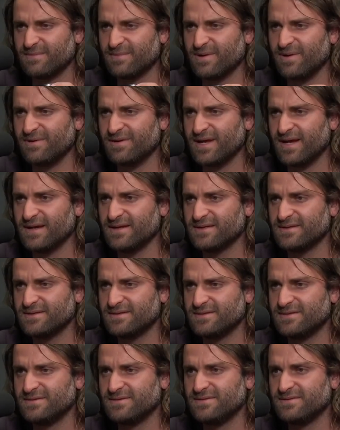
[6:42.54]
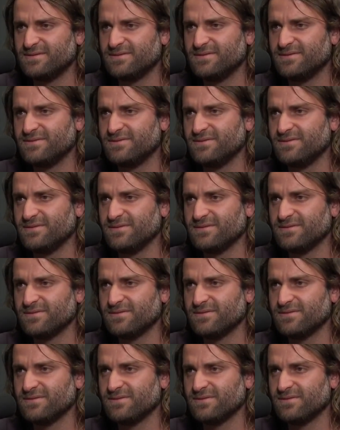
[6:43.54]
I'm going on
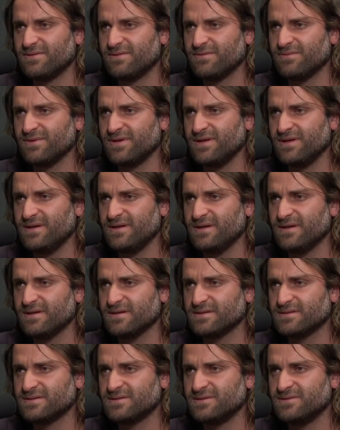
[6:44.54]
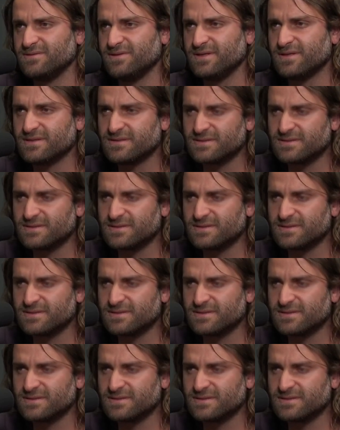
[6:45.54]
3 years, two years.